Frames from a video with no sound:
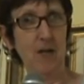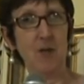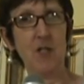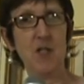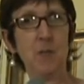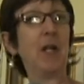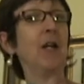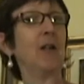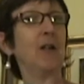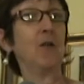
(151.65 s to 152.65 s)
I presume you're
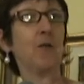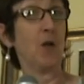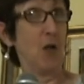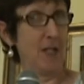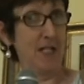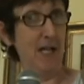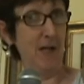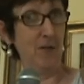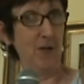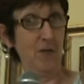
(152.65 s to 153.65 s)
there by now and
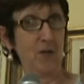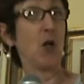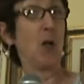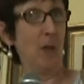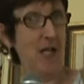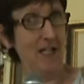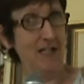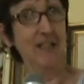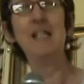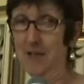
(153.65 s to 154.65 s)
speaking le
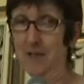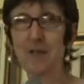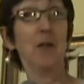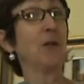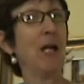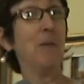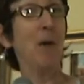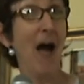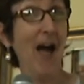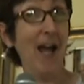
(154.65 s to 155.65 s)
français. Okay,
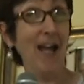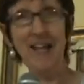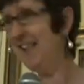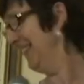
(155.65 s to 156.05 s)
bye.